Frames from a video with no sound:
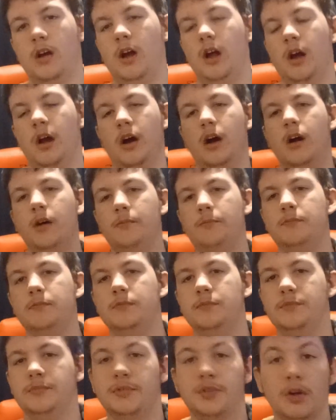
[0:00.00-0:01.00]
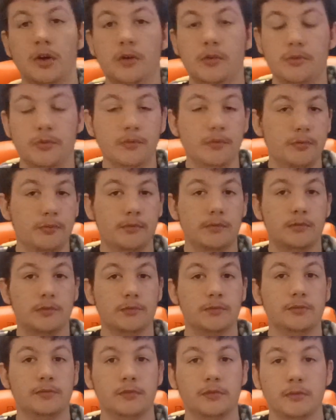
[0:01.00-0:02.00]
Um, so
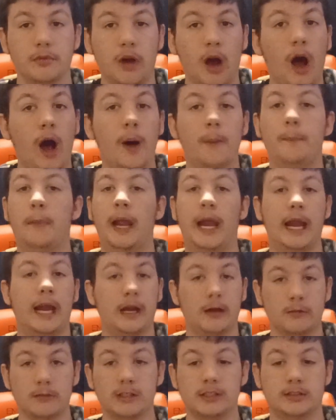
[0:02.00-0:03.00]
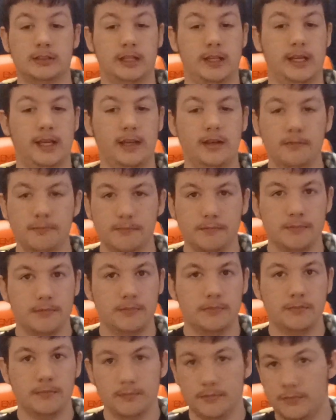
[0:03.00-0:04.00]
apparently
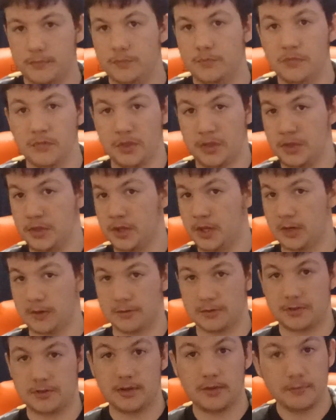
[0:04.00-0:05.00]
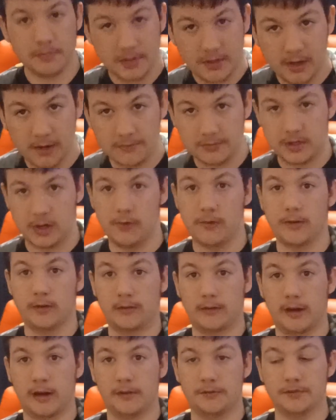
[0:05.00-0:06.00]
there's some stuff going
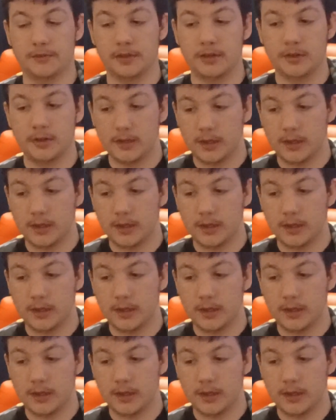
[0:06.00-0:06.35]
around.